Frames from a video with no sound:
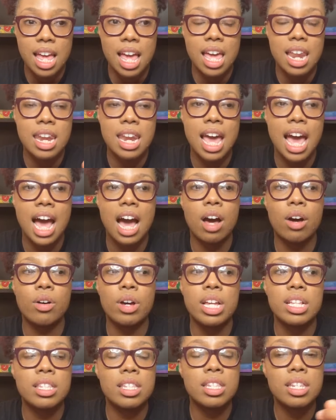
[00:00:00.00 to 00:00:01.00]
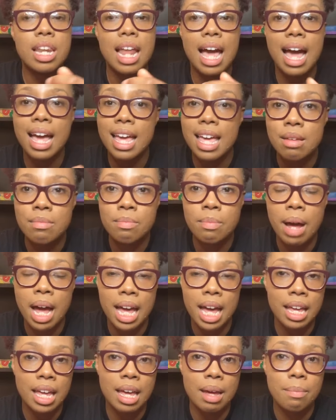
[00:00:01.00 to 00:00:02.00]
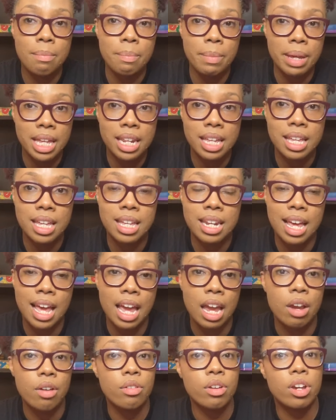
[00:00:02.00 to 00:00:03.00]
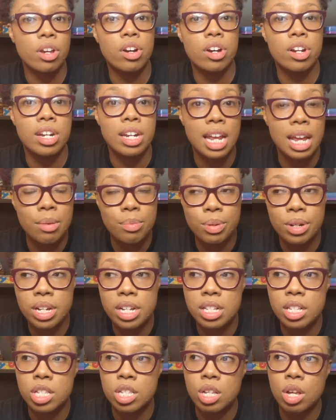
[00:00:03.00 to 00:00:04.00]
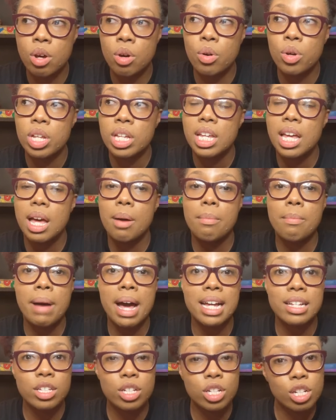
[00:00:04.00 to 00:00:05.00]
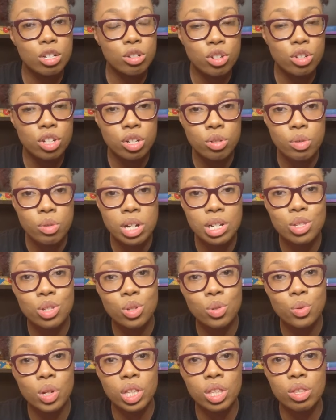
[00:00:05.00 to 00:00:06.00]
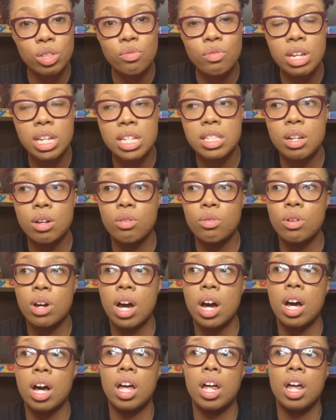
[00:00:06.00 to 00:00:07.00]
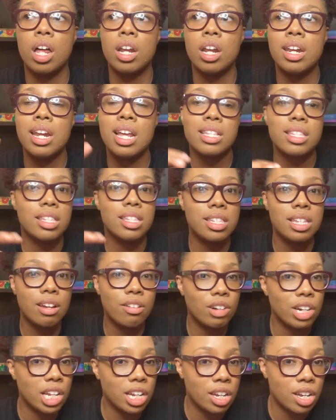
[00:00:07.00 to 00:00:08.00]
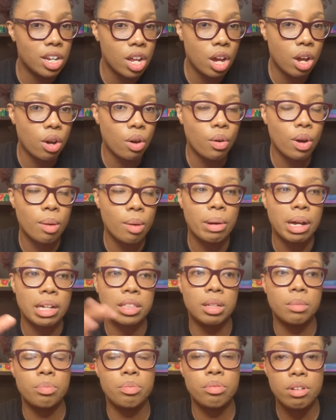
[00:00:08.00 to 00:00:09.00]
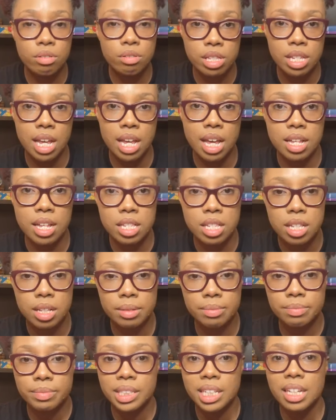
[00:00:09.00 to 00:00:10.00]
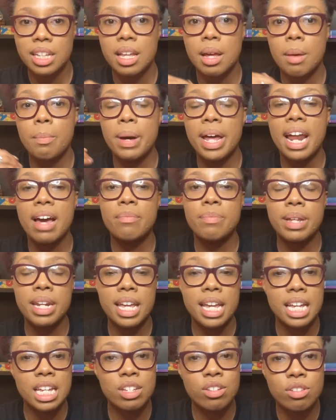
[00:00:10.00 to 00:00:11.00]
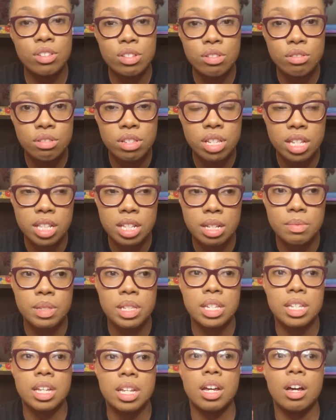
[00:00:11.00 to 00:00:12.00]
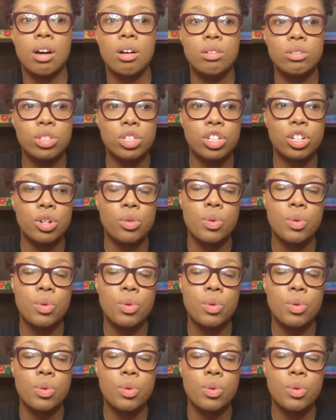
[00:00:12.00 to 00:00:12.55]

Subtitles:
Now, it's not in my immediate area or neighborhood, so my children who are 2 and 3 don't necessarily know about the protests. But I've been introducing them to culture.